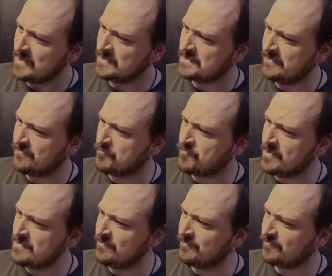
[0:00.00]
either
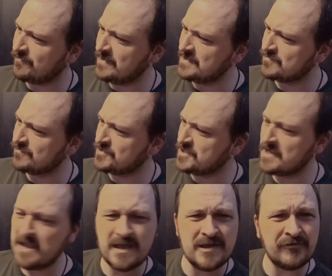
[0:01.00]
Brendan Fraser or Jenna
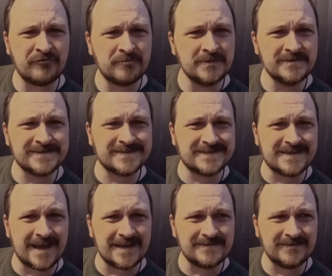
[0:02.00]
Elfman's
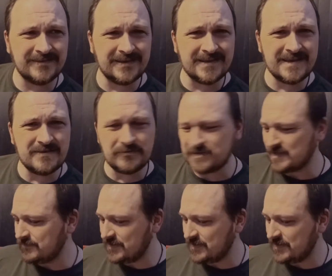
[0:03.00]
dad in it or something.